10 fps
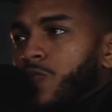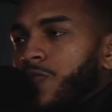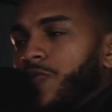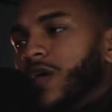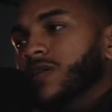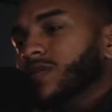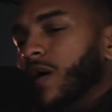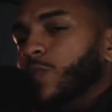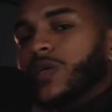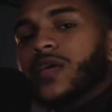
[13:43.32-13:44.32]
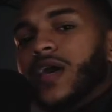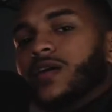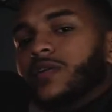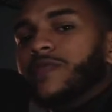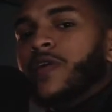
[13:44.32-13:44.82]
things that we
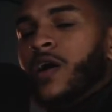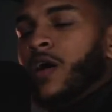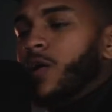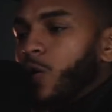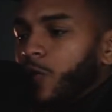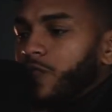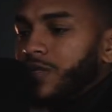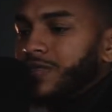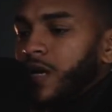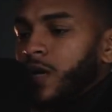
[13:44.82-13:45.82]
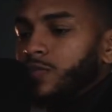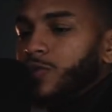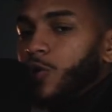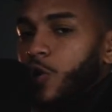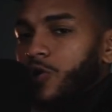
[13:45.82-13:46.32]
can't define oftentimes
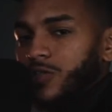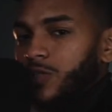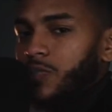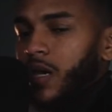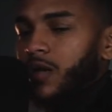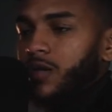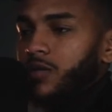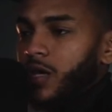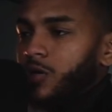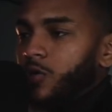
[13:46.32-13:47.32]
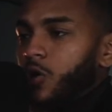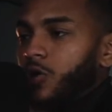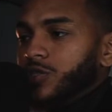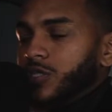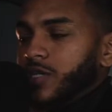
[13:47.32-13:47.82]
cause us panic. They
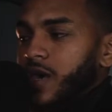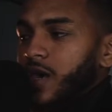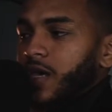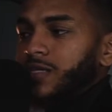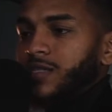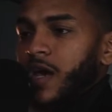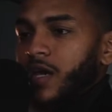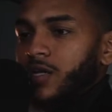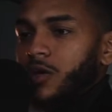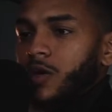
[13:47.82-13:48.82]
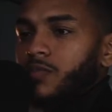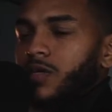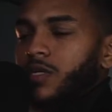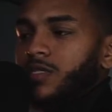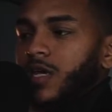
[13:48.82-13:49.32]
cause us anxiety,
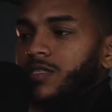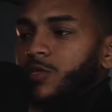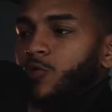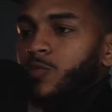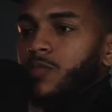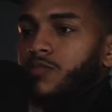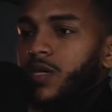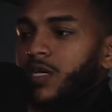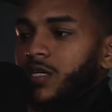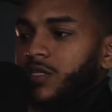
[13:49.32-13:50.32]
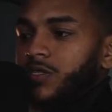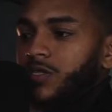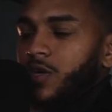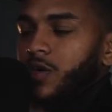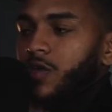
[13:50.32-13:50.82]
because as human beings,
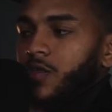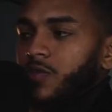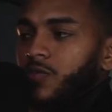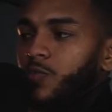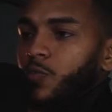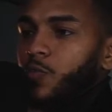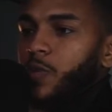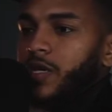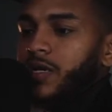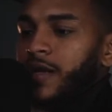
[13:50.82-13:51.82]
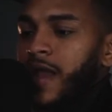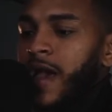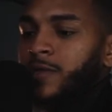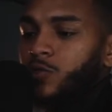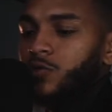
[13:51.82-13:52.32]
we
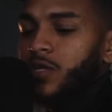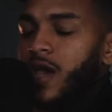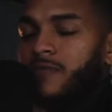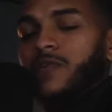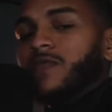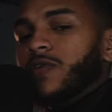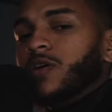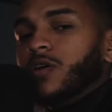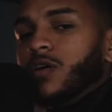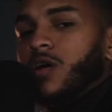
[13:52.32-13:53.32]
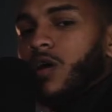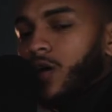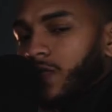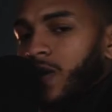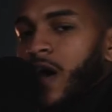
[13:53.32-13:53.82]
naturally have a fear
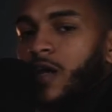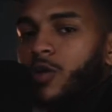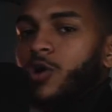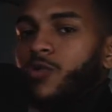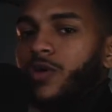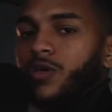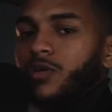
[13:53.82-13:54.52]
of not knowing.